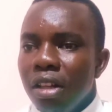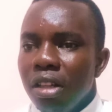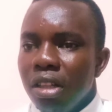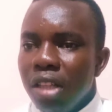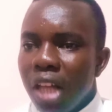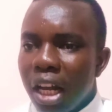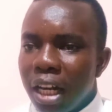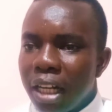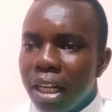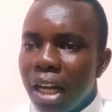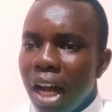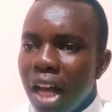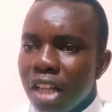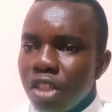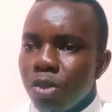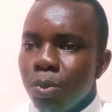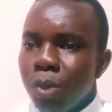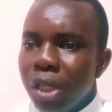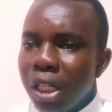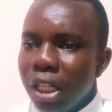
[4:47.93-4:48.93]
that
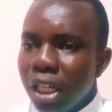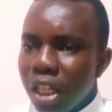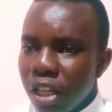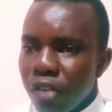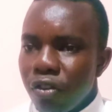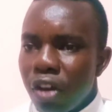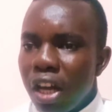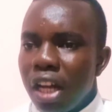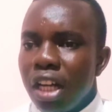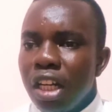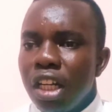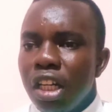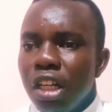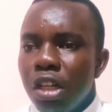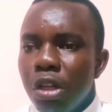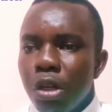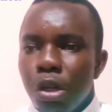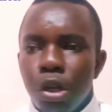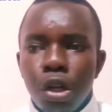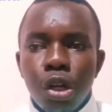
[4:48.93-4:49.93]
has been given
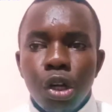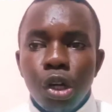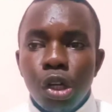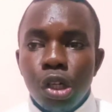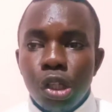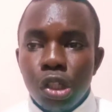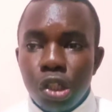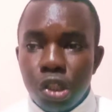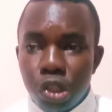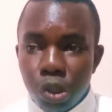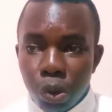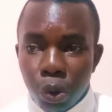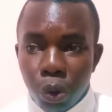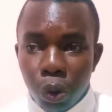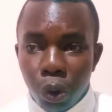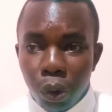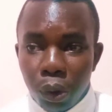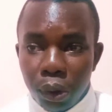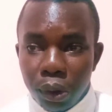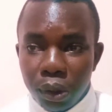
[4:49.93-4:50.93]
to
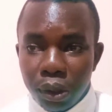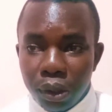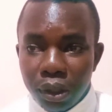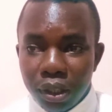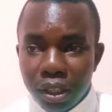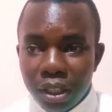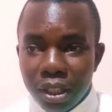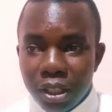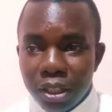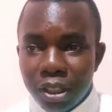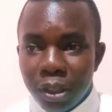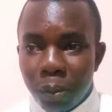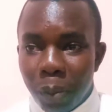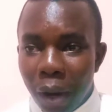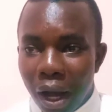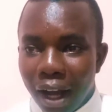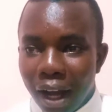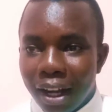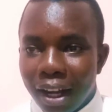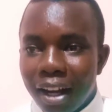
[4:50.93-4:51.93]
the
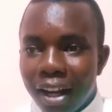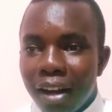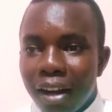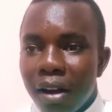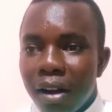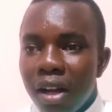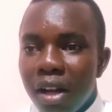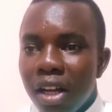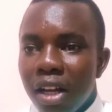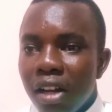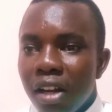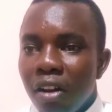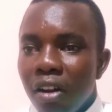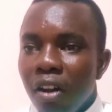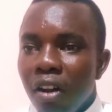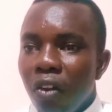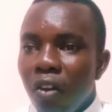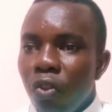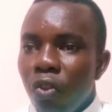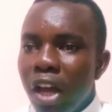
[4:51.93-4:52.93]
park.
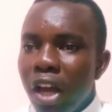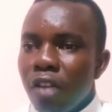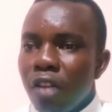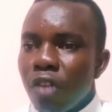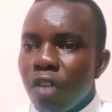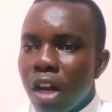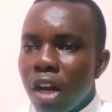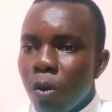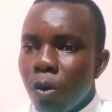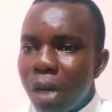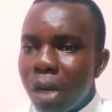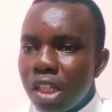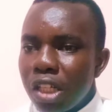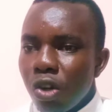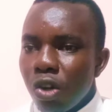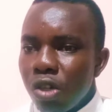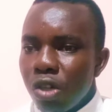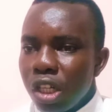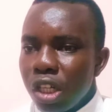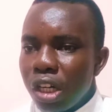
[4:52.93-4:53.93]
The
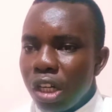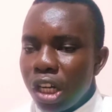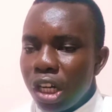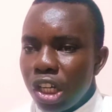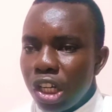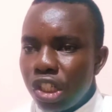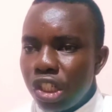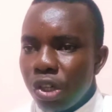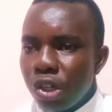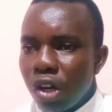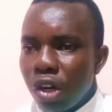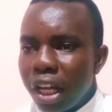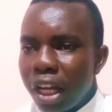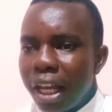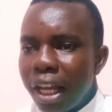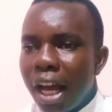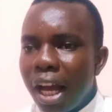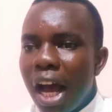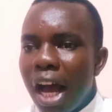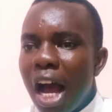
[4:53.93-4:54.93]
environmental degradation
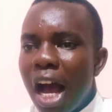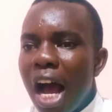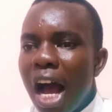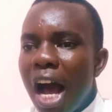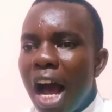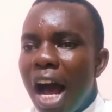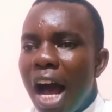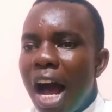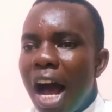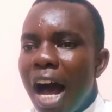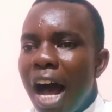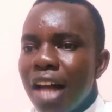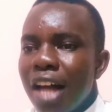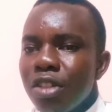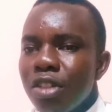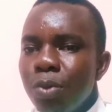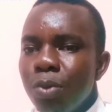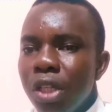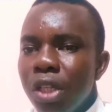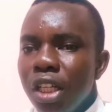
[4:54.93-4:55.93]
here
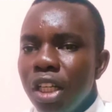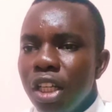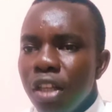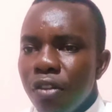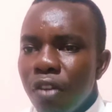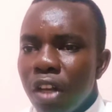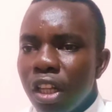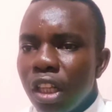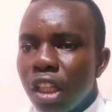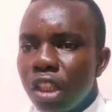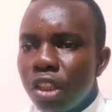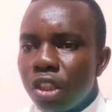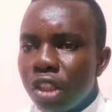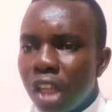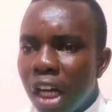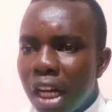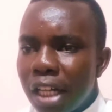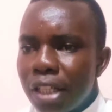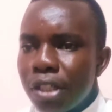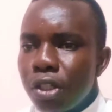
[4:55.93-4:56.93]
has been given the
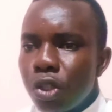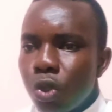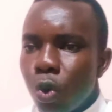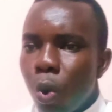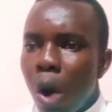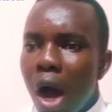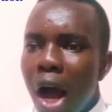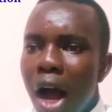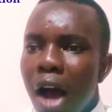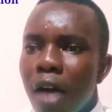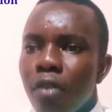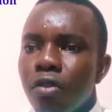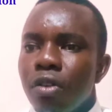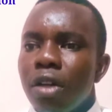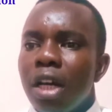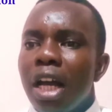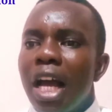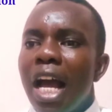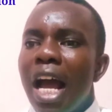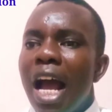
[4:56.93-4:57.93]
chance to have
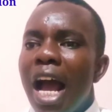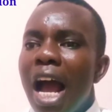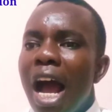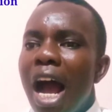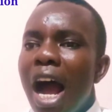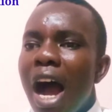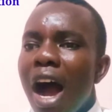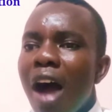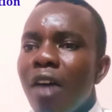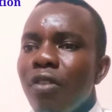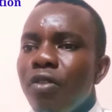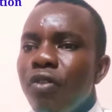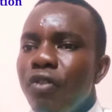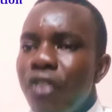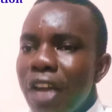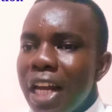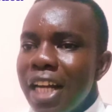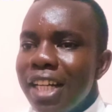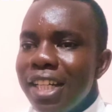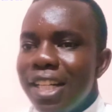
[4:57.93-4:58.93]
a
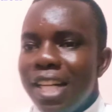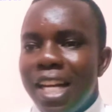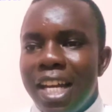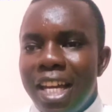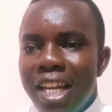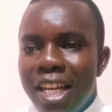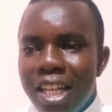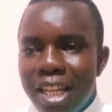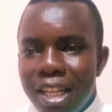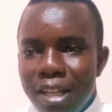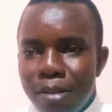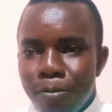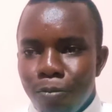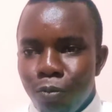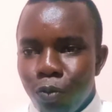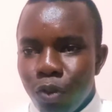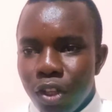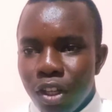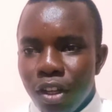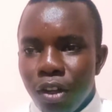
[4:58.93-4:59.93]
field day
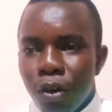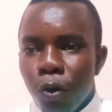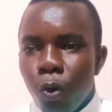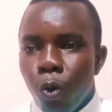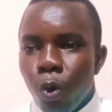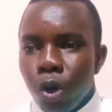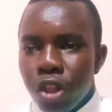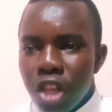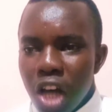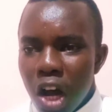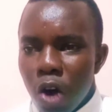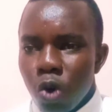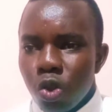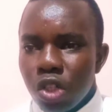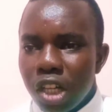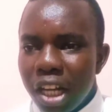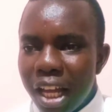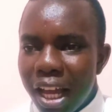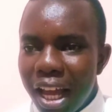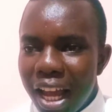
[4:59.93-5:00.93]

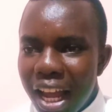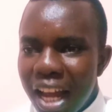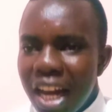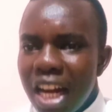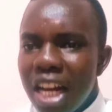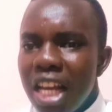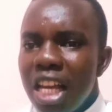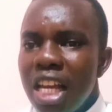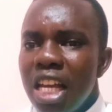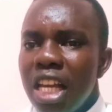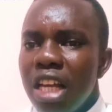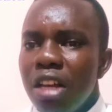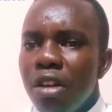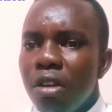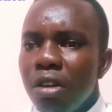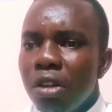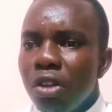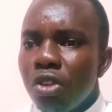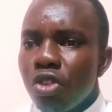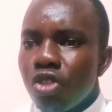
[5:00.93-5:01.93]
without any
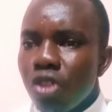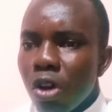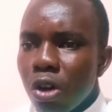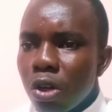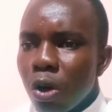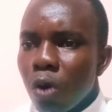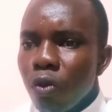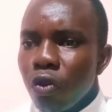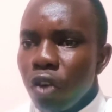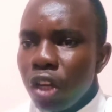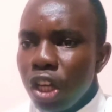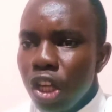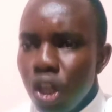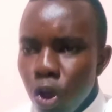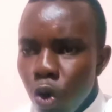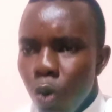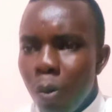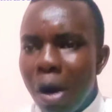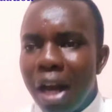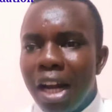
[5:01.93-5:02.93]
sort of
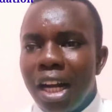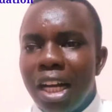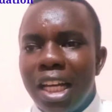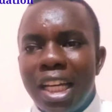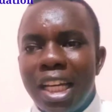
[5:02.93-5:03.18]
human